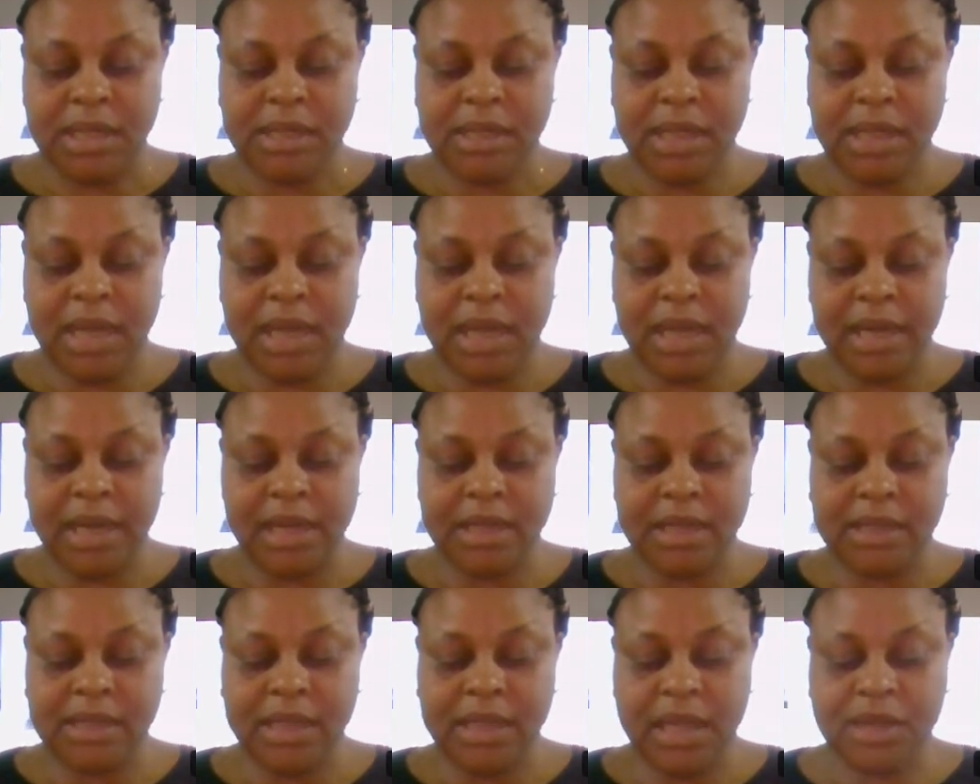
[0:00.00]
Tang
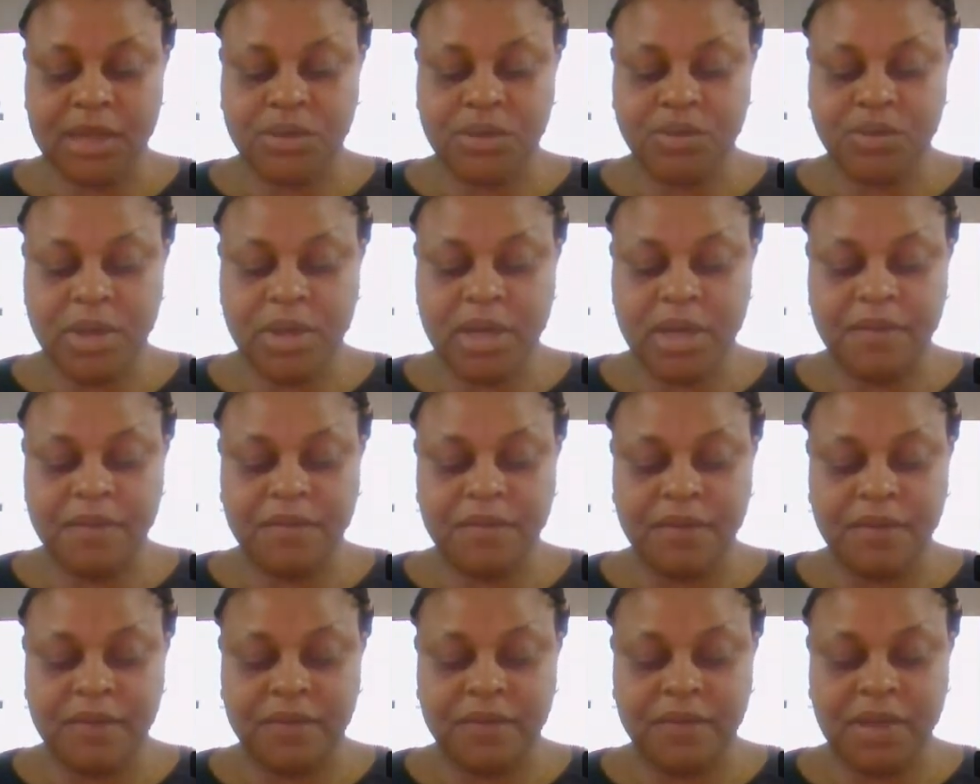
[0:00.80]
et al.
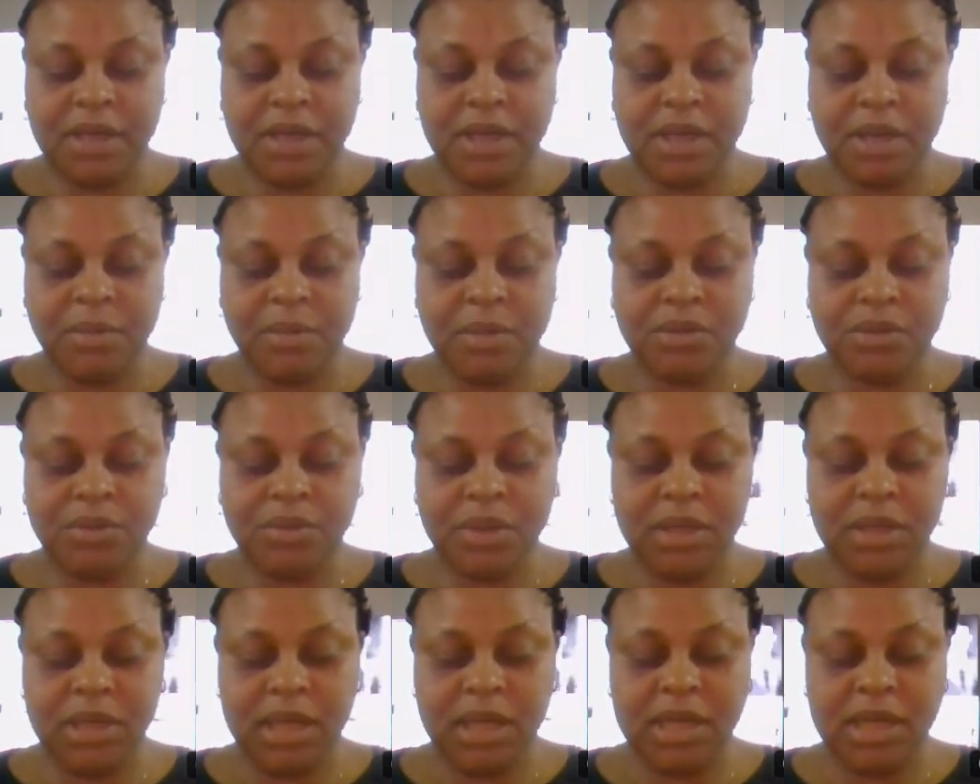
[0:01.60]
2015
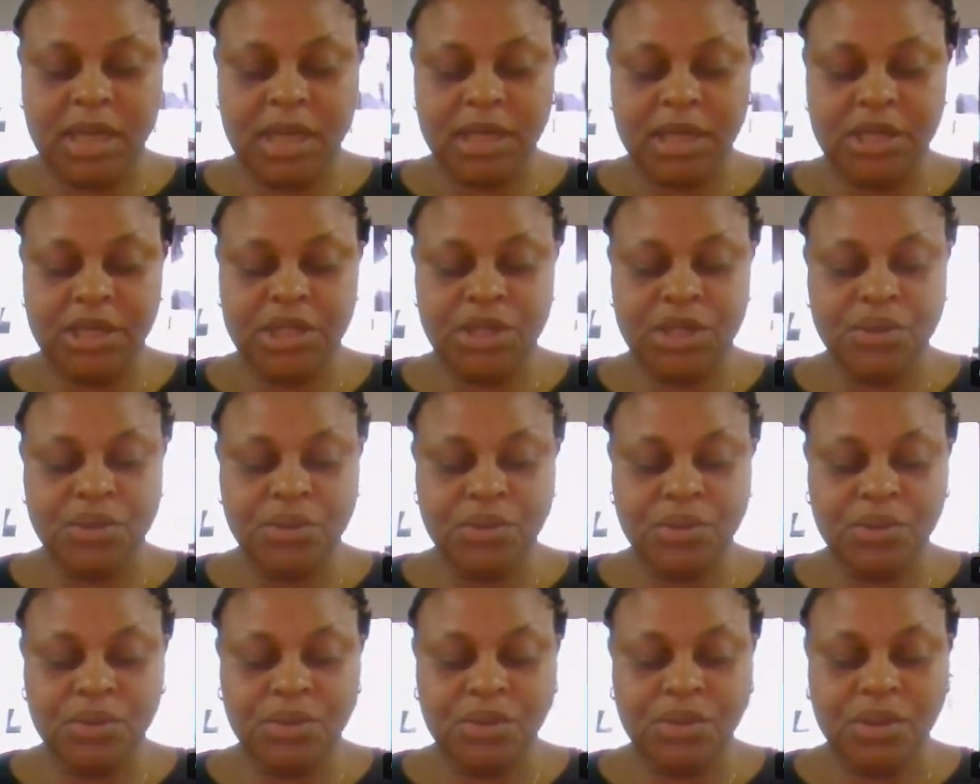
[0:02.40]
demonstrated that the
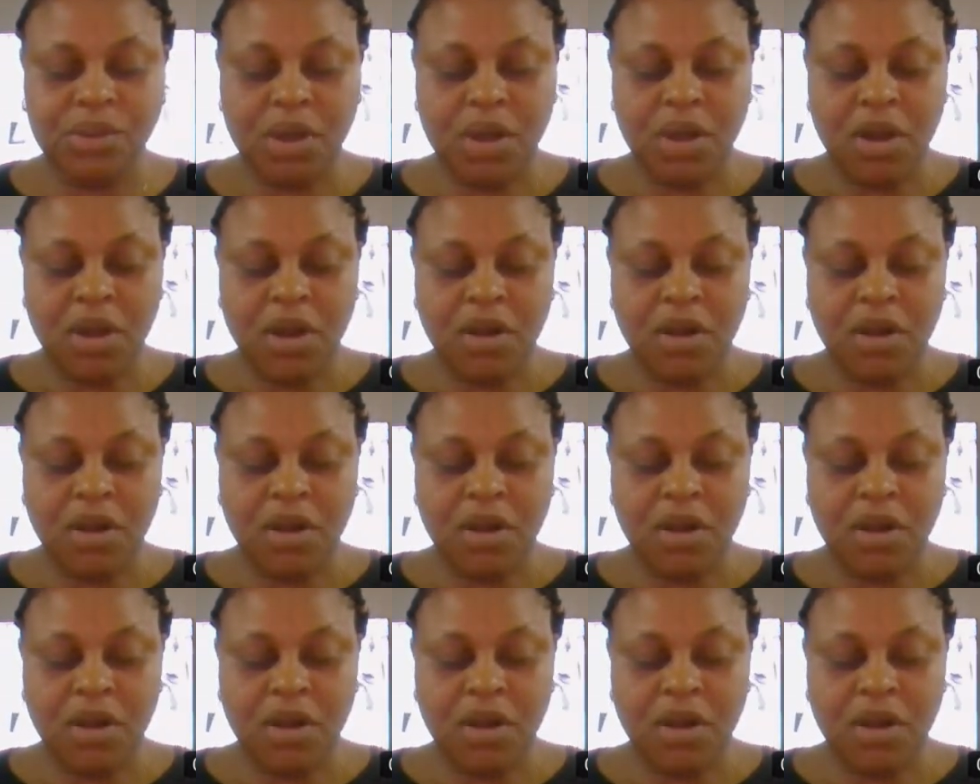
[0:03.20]
use